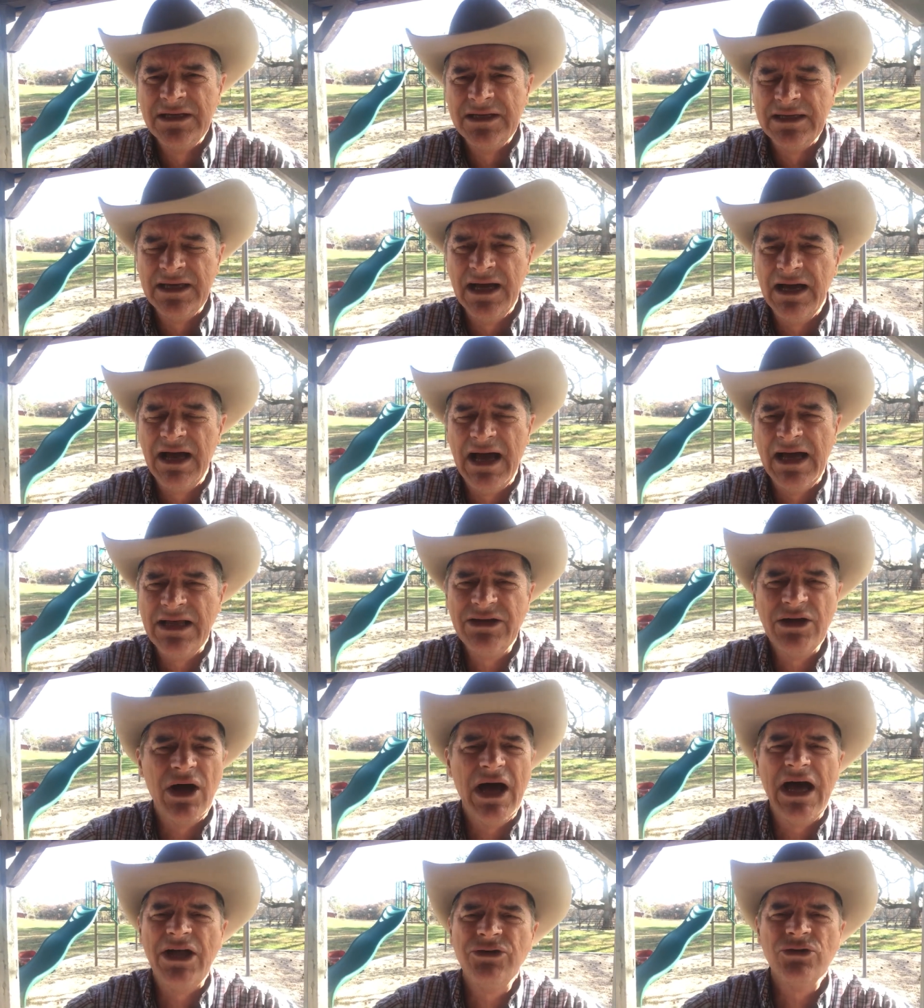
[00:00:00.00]
Yeah, I
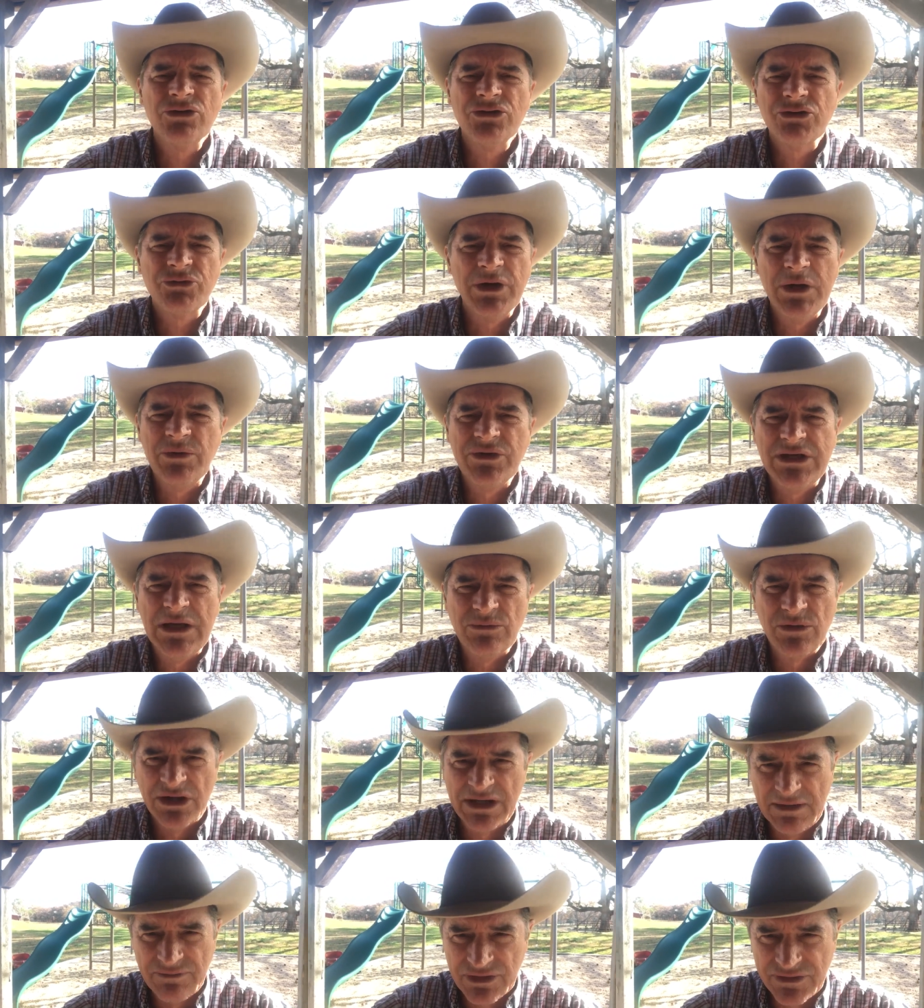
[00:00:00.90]
don't, I don't agree with him
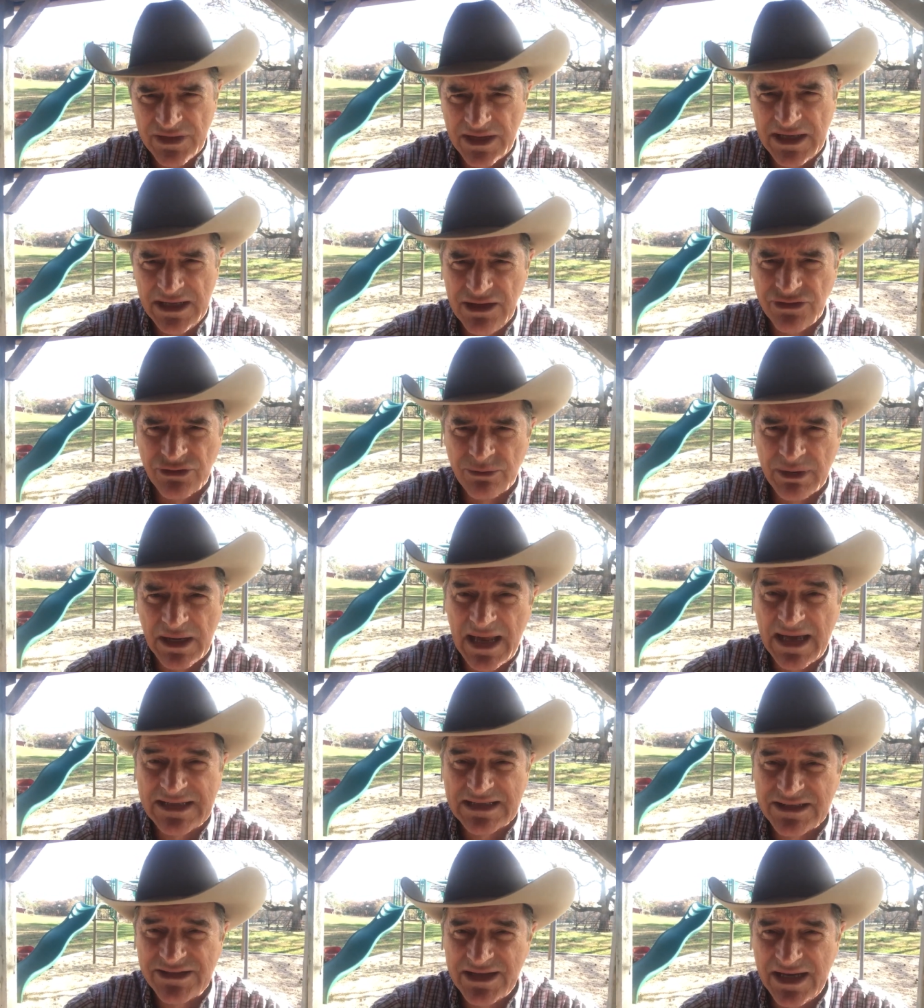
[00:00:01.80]
on everything either, but
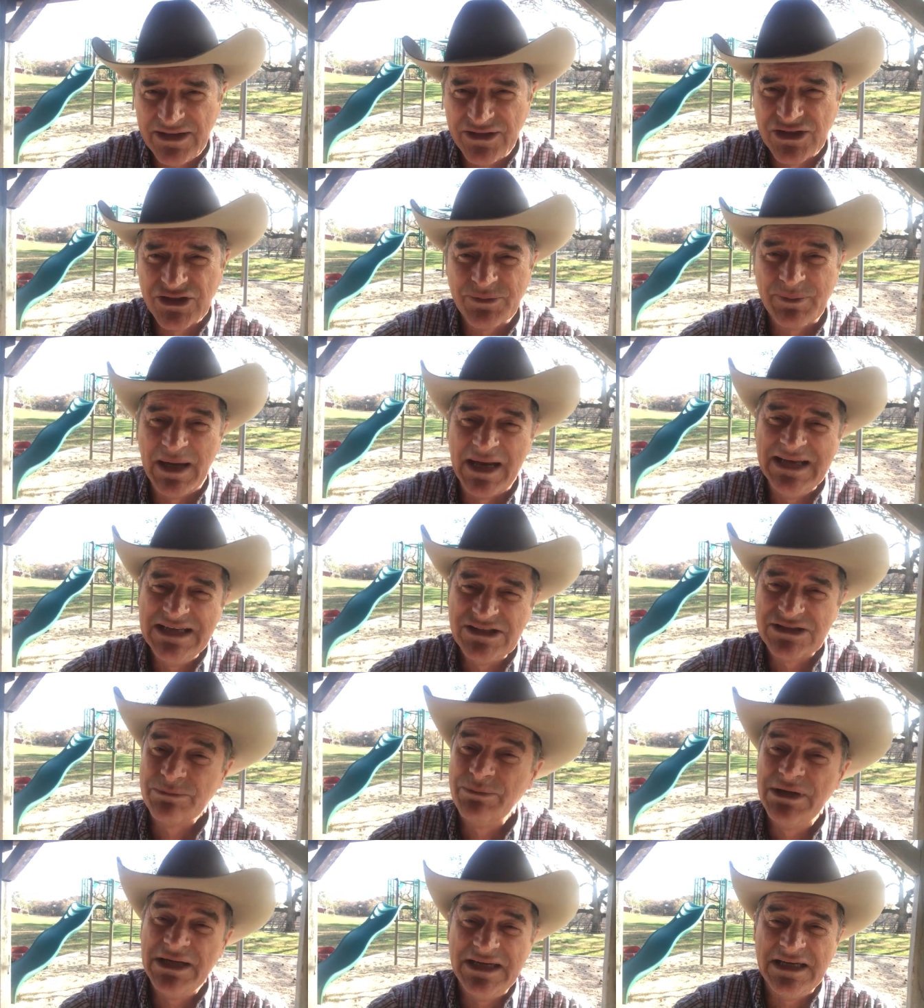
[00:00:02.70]
I can tell you this, Mike, he's
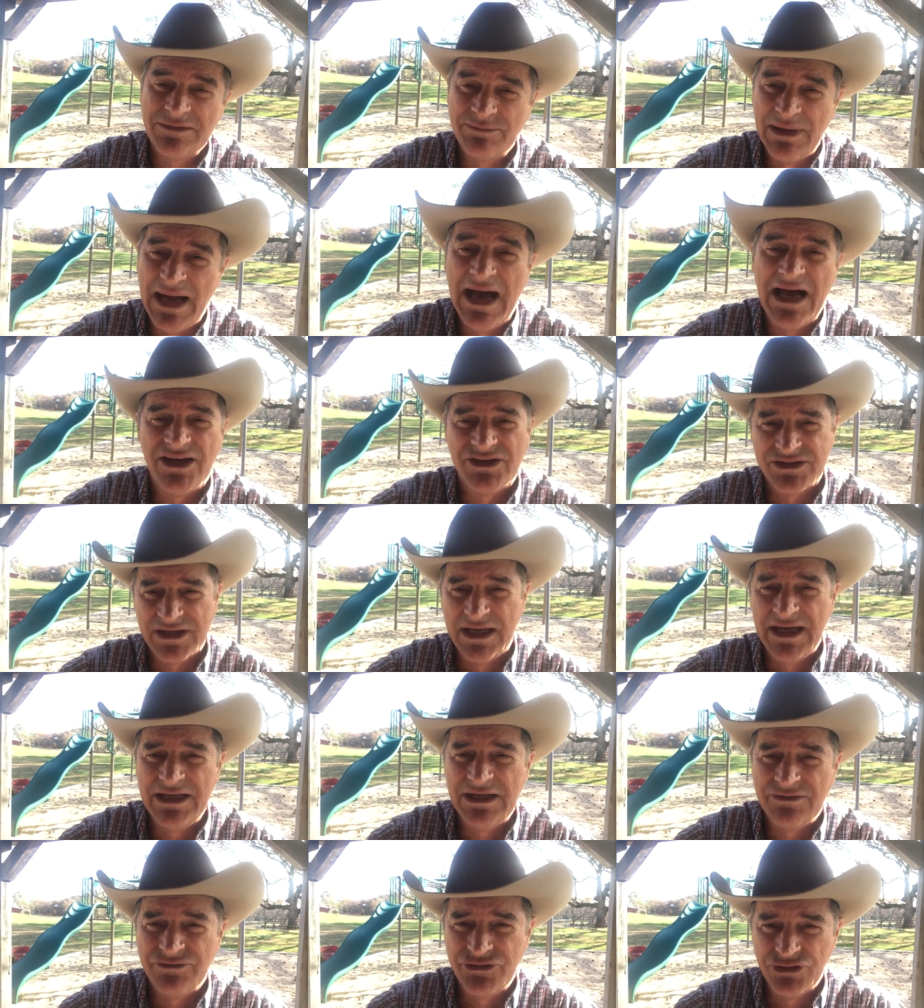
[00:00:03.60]
a million miles
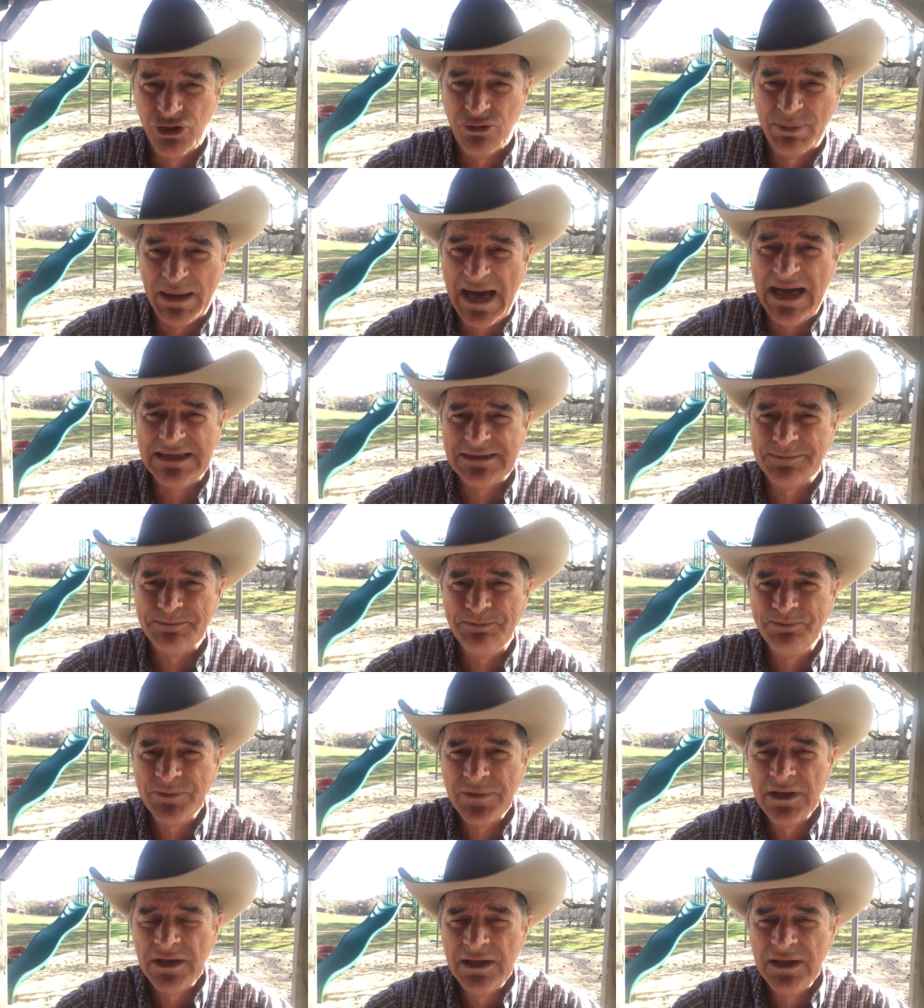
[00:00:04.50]
ahead of Joe Biden.